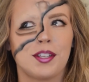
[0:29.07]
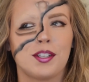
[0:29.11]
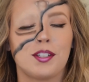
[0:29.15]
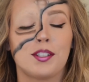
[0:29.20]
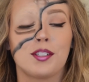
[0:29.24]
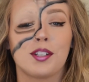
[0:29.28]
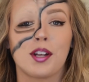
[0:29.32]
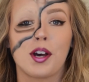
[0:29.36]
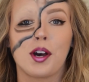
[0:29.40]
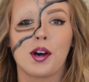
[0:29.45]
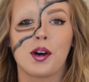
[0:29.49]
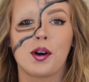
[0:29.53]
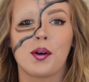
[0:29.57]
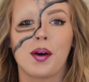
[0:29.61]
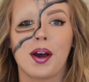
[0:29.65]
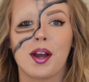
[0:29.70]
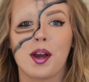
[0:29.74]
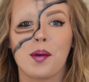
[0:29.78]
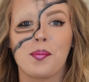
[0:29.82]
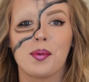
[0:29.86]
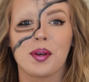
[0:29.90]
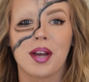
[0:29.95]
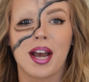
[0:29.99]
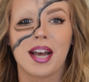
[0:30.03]
So I
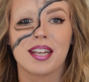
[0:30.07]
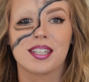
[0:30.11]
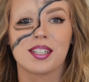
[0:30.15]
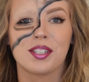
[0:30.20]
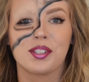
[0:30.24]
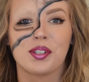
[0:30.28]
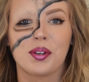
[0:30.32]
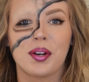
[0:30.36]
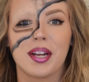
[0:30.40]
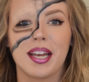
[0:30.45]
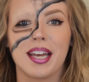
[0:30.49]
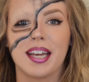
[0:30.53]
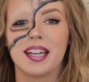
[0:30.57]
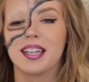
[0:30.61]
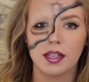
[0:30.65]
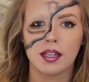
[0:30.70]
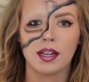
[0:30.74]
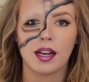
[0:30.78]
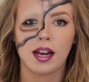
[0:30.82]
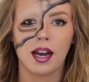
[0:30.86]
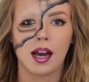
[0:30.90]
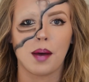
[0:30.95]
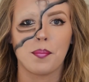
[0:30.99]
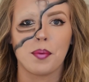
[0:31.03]
hope you guys enjoy it.
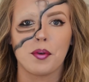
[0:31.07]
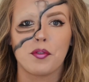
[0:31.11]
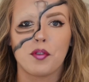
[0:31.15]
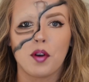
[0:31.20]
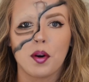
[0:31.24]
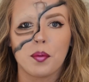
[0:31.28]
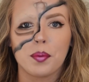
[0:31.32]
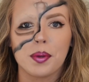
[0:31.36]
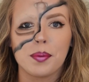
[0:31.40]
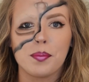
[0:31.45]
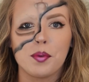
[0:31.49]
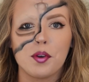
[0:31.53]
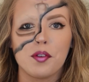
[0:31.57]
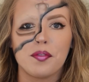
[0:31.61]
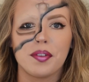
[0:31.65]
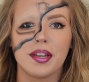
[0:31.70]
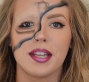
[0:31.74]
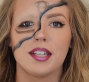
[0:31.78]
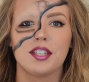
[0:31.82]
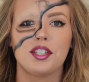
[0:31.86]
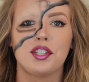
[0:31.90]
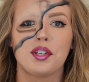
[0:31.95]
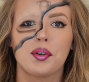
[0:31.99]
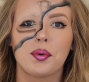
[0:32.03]
Before we move
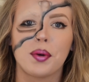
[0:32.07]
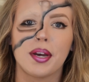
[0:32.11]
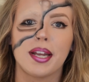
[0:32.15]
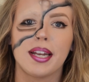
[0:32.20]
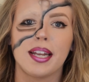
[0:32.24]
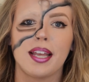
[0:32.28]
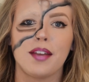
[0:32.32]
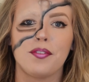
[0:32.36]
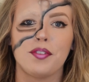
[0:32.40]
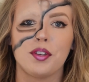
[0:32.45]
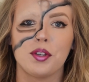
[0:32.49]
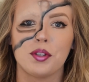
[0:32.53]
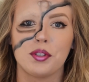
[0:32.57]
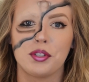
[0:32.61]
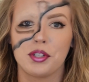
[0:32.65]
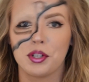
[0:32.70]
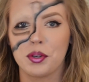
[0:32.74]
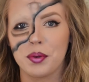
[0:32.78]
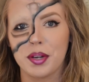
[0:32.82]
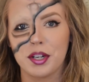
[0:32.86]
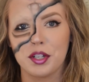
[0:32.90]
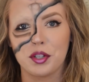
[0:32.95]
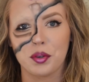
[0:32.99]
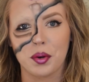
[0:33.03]
into it, if you
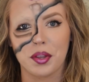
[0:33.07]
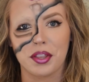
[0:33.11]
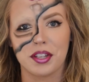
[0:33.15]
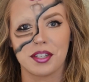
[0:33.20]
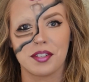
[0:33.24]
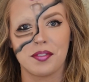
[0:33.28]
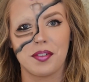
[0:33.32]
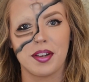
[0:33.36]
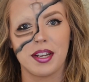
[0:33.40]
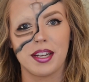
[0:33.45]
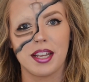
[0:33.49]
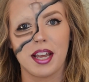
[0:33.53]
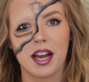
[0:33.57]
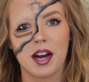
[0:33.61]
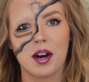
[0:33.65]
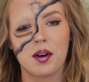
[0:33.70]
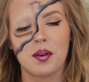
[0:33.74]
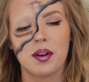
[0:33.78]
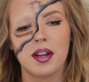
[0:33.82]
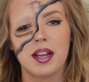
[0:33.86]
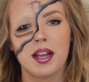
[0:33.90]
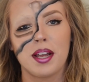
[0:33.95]
do enjoy this video,